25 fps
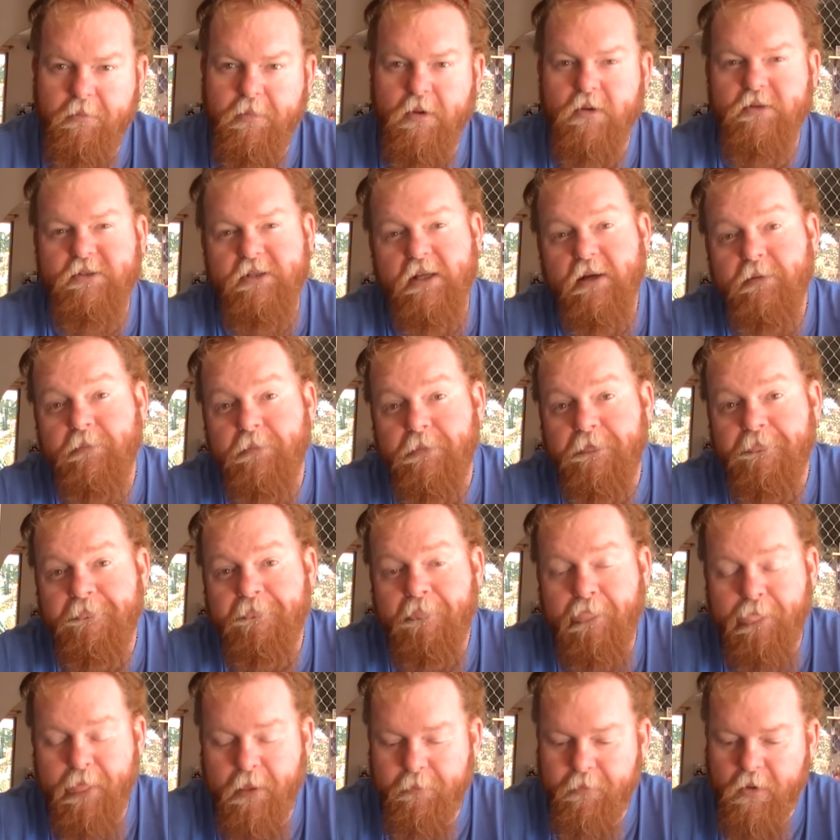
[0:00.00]
Pilsner,
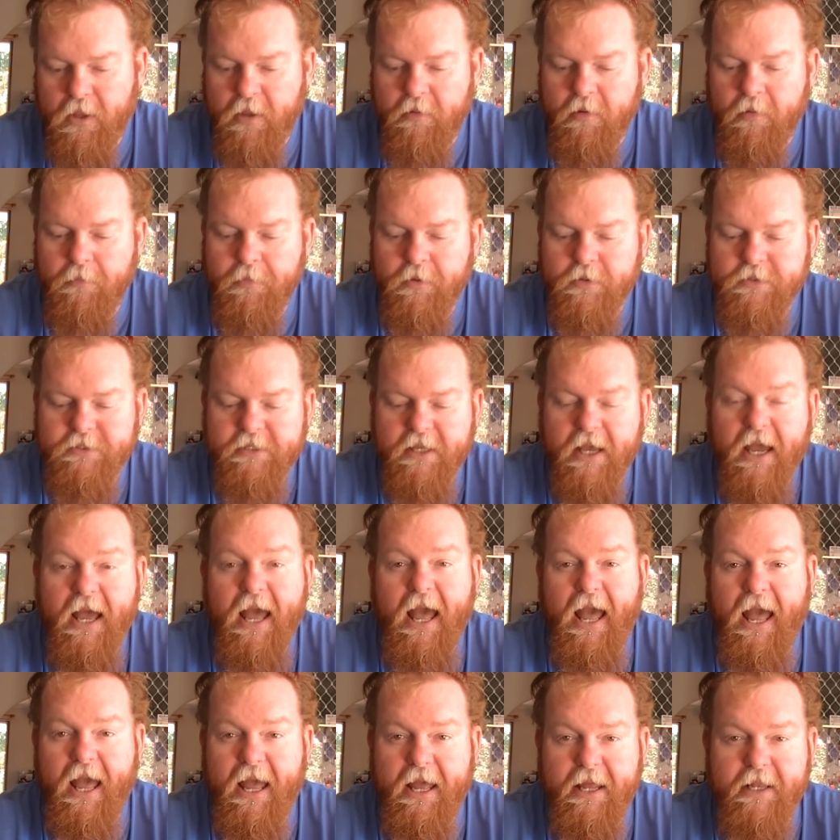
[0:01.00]
Bohemian Pilsner,
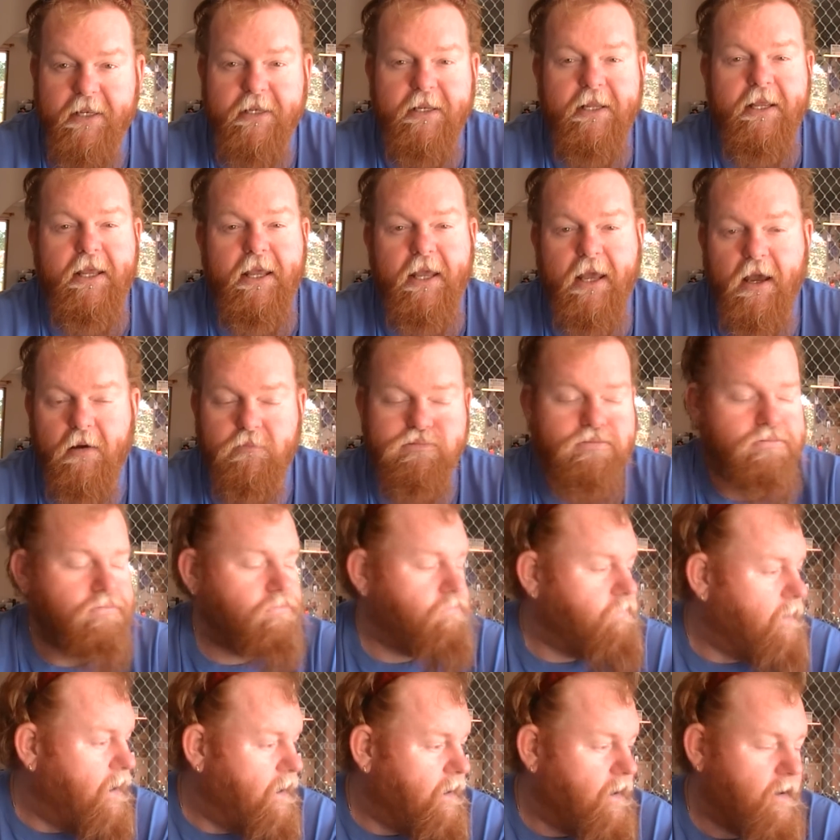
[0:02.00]
and
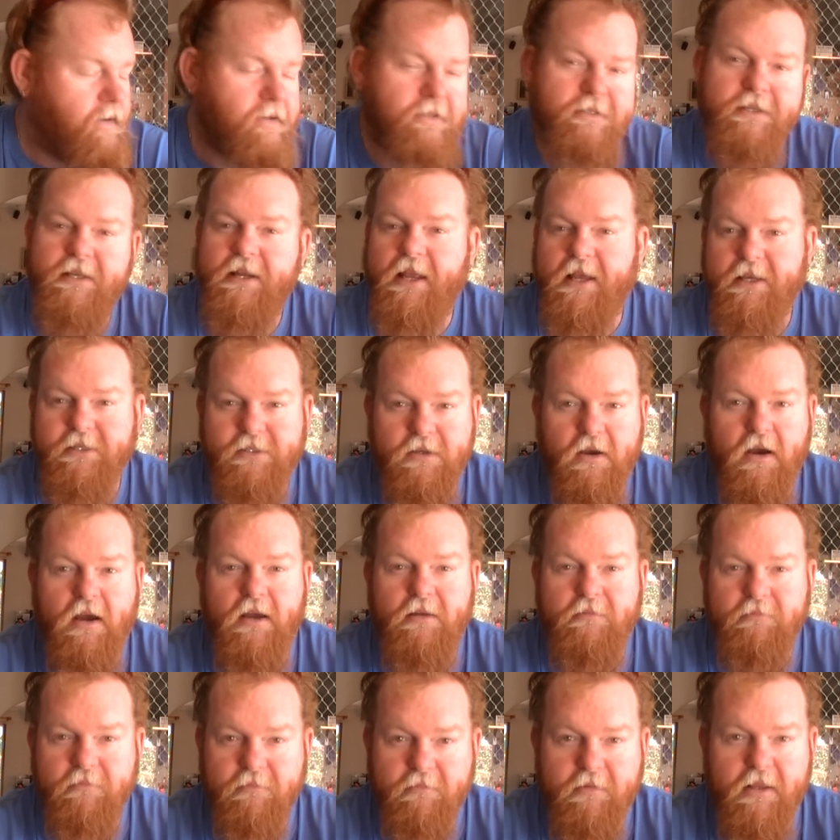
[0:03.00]
mate, I was standing
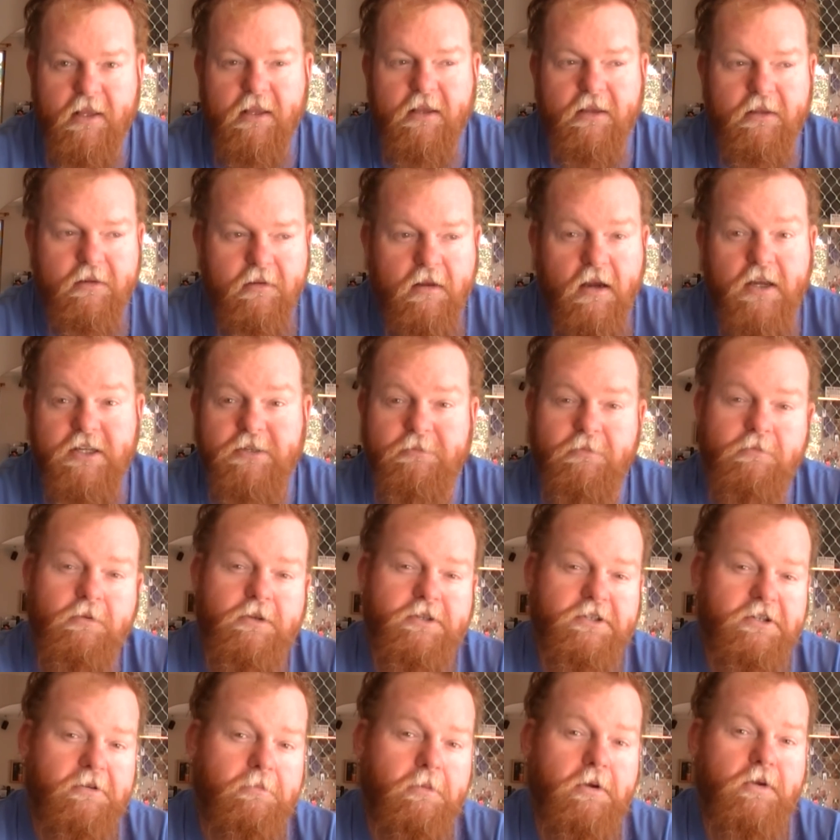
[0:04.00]
outside thinking I should be
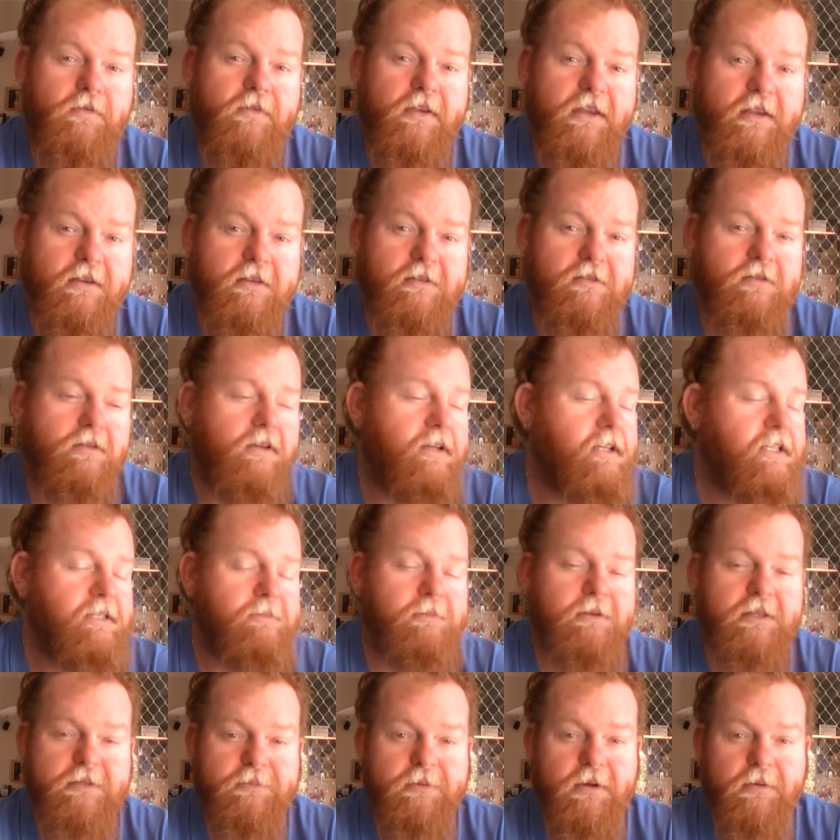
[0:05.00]
watching a movie because all I can
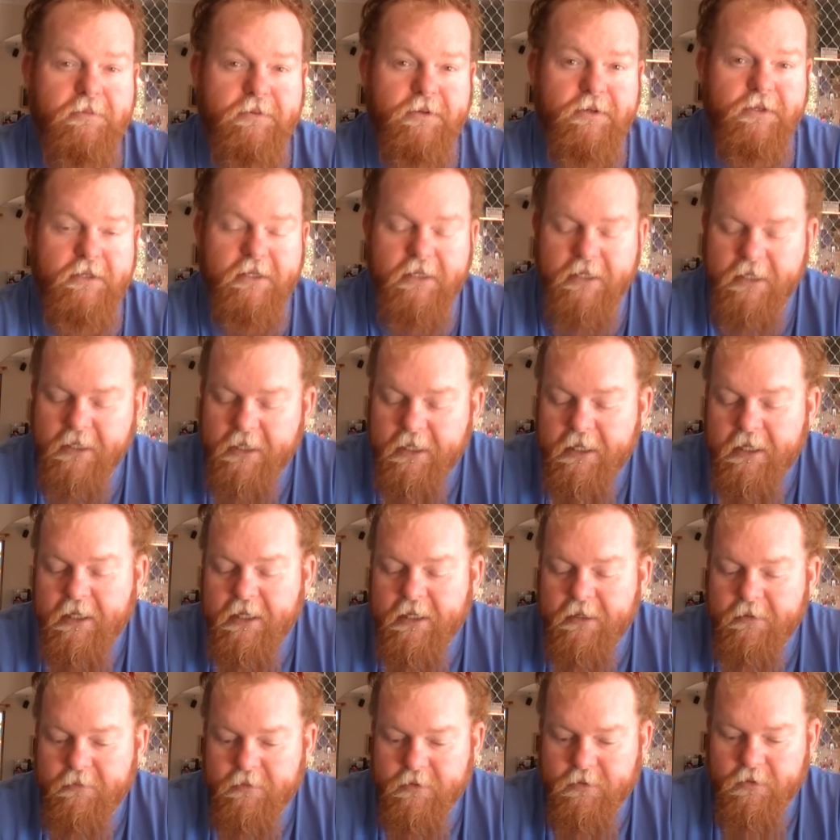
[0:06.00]
smell is popcorn.
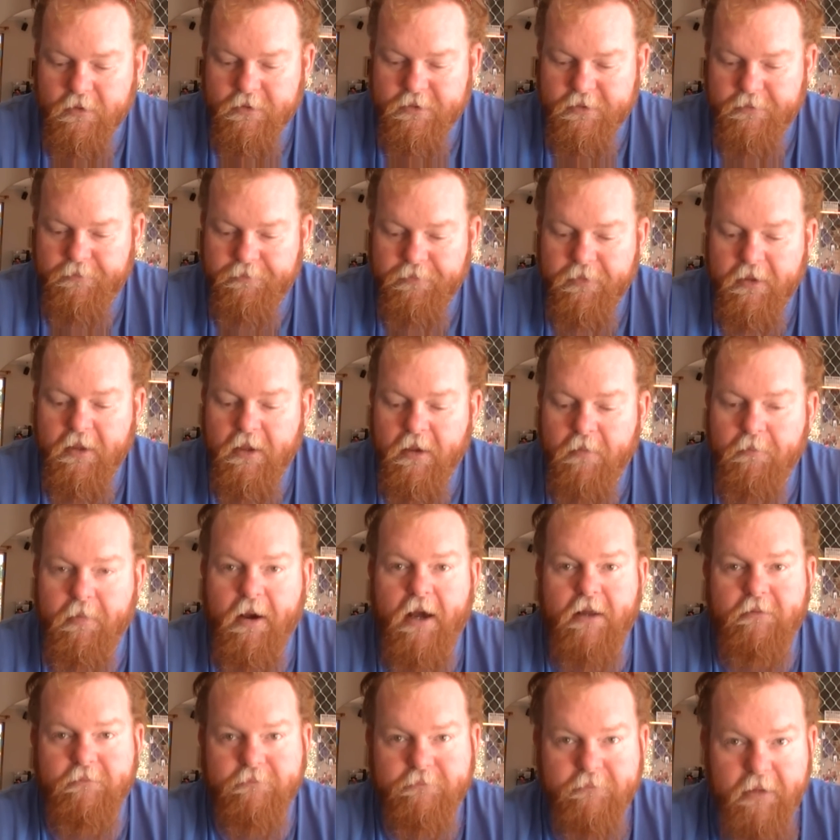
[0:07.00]
It was awesome.
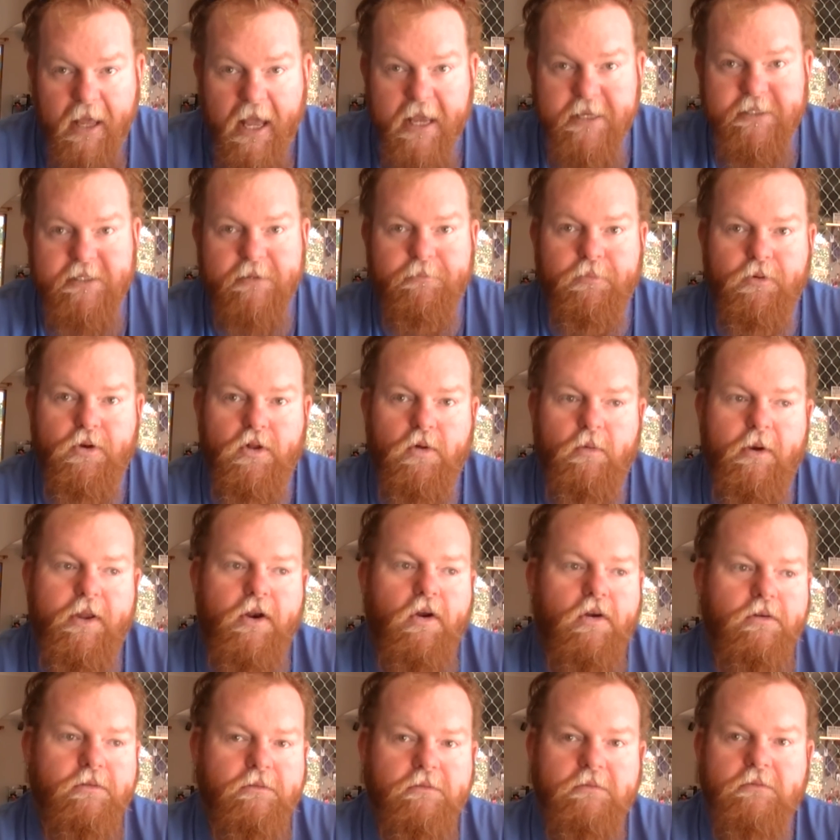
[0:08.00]
But as the boil went
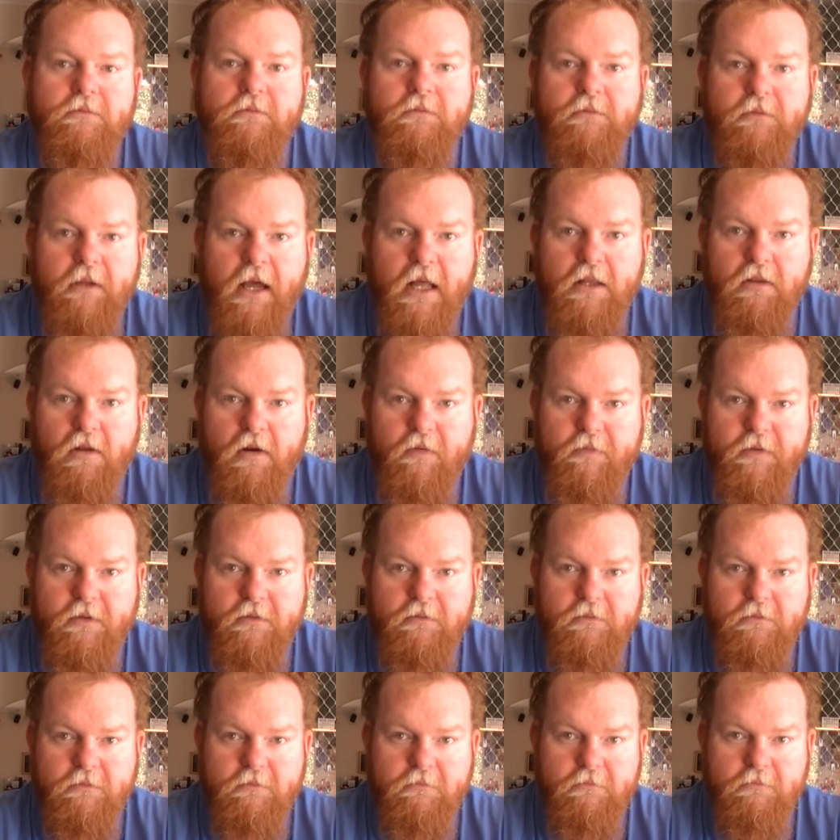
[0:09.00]
on, a lot of it
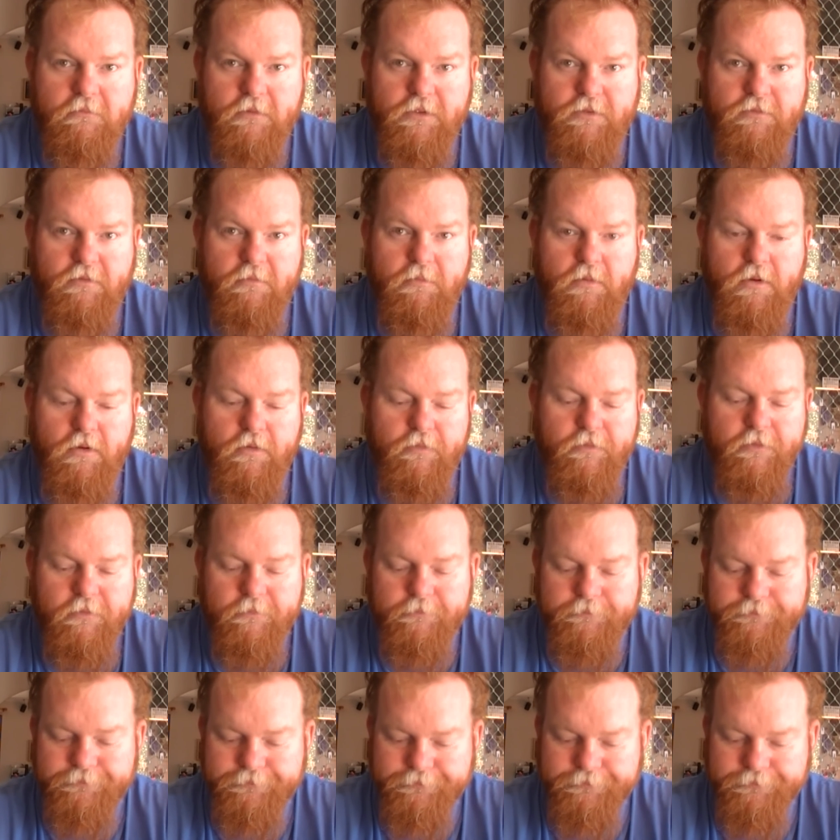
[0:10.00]
was removed.